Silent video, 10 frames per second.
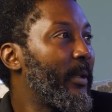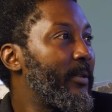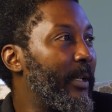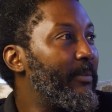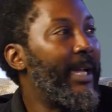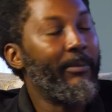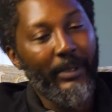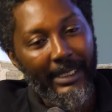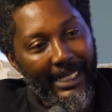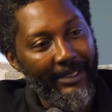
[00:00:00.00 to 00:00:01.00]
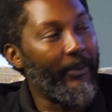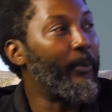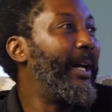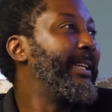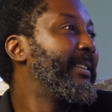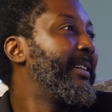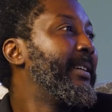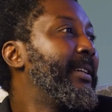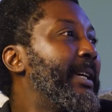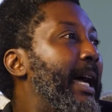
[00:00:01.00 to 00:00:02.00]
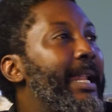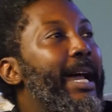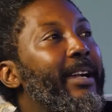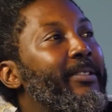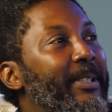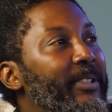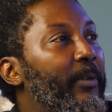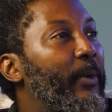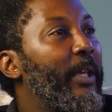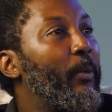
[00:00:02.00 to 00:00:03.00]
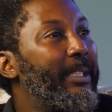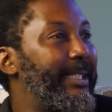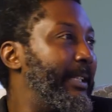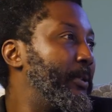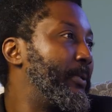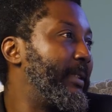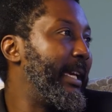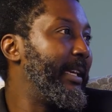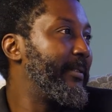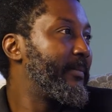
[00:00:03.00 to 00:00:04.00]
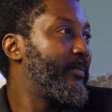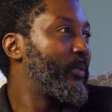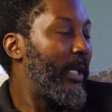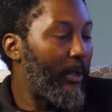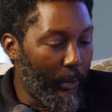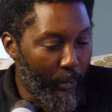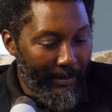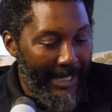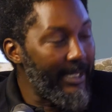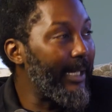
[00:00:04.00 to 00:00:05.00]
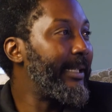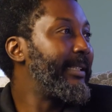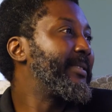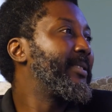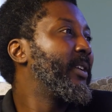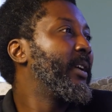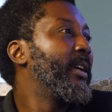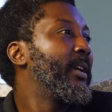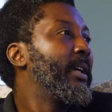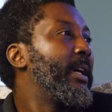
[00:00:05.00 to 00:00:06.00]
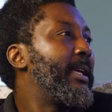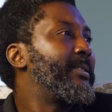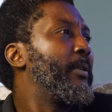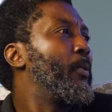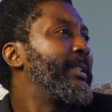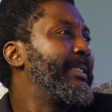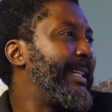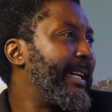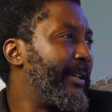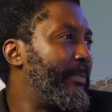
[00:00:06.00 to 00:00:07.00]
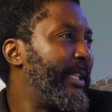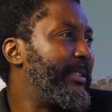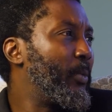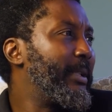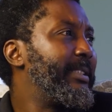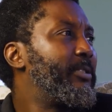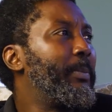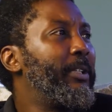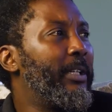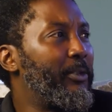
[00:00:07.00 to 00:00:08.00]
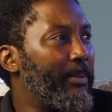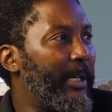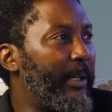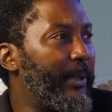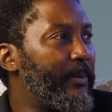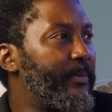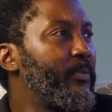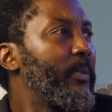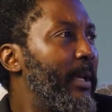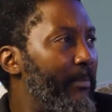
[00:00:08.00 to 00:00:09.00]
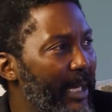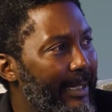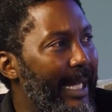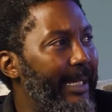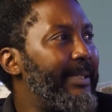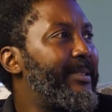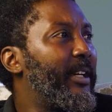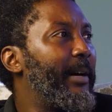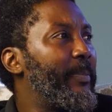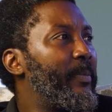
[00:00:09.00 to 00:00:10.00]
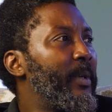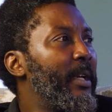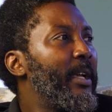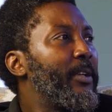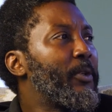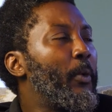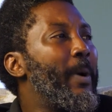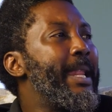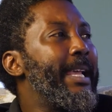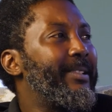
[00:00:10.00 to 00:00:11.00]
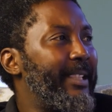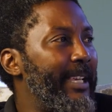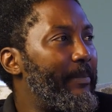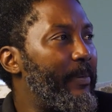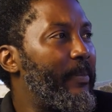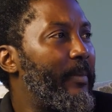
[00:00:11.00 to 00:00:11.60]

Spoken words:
sometimes with a glass of wine, and I ask myself, okay, what did I do today? Go through my checklist and say, what didn't I complete? What needs to be done tomorrow? Make that list up. So when I sleep